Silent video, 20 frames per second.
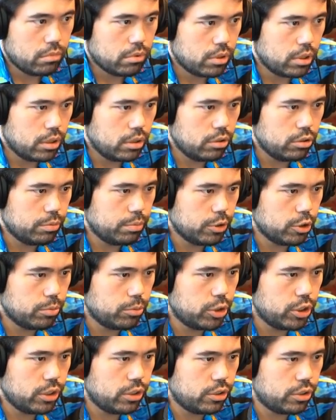it goes bishop
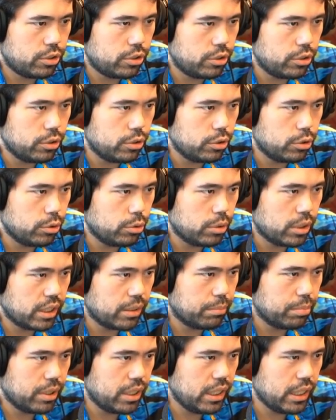g2 I
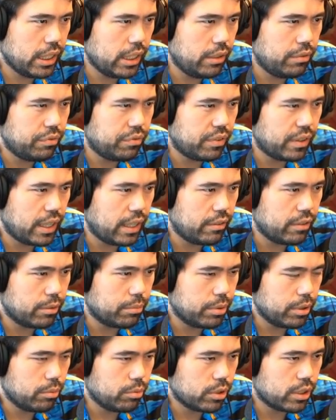can play 95 I can
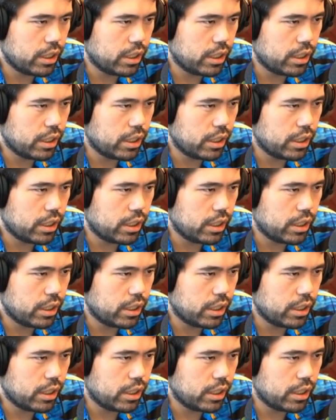play rook